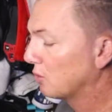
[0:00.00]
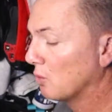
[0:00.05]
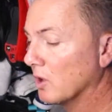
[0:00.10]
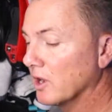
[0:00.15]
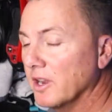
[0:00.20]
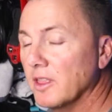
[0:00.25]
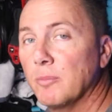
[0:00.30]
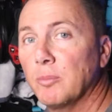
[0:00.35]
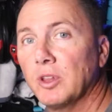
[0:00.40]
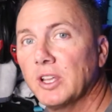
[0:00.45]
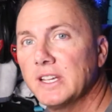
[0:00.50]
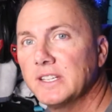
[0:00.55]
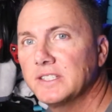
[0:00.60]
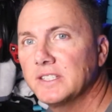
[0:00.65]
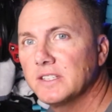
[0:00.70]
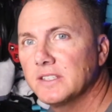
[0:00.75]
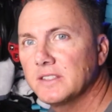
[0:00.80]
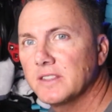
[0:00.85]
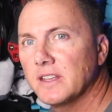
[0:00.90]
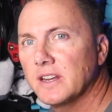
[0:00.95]
one of the
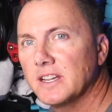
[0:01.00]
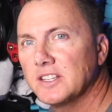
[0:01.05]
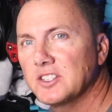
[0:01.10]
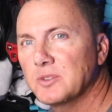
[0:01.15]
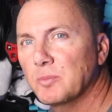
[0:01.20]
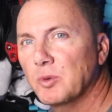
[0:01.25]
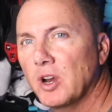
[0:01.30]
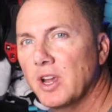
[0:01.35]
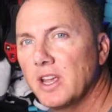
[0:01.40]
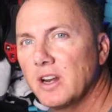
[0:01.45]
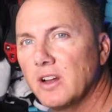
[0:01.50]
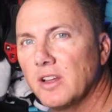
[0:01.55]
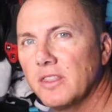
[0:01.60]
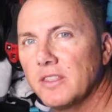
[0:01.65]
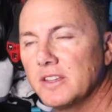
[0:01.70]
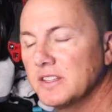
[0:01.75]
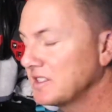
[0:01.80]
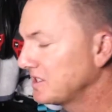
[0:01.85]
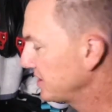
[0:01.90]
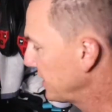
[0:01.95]
places that I sprayed on
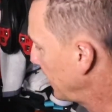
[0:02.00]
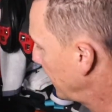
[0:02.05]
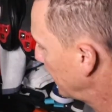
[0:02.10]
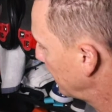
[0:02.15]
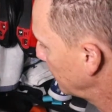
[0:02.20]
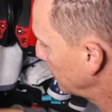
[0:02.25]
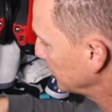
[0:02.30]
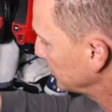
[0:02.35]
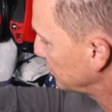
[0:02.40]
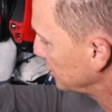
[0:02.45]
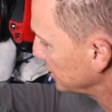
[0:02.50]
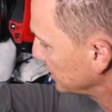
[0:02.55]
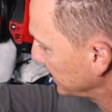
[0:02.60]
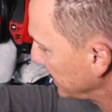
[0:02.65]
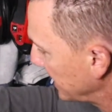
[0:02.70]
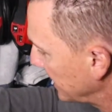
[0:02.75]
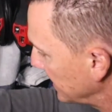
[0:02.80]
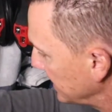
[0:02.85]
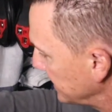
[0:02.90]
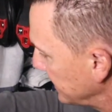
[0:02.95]
this side was just
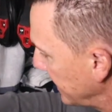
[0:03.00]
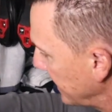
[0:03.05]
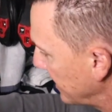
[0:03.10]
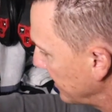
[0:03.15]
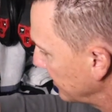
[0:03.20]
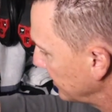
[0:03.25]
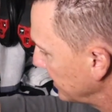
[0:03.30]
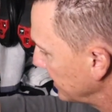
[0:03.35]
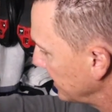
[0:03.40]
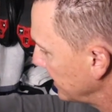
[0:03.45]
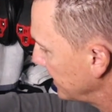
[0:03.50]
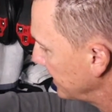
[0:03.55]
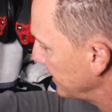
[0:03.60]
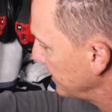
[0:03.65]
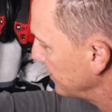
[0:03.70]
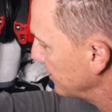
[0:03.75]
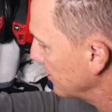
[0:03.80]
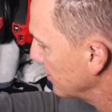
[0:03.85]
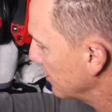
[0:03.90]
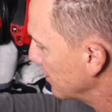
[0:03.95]
kind of down in
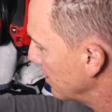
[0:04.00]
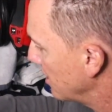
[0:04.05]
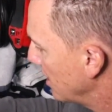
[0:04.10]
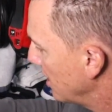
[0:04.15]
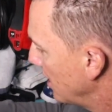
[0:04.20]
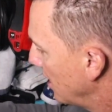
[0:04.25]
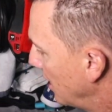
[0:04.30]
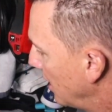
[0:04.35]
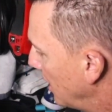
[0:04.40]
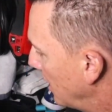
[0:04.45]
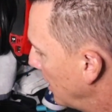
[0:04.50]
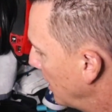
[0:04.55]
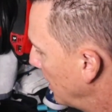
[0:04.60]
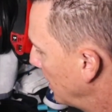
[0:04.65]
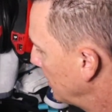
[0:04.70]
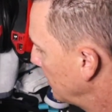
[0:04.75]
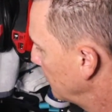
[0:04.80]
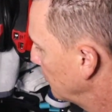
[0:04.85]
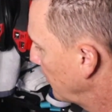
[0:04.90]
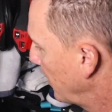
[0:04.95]
here,
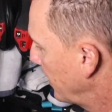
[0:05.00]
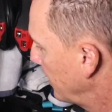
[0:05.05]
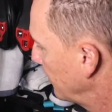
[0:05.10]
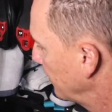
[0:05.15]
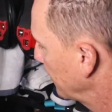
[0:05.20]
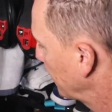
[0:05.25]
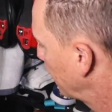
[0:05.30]
right on the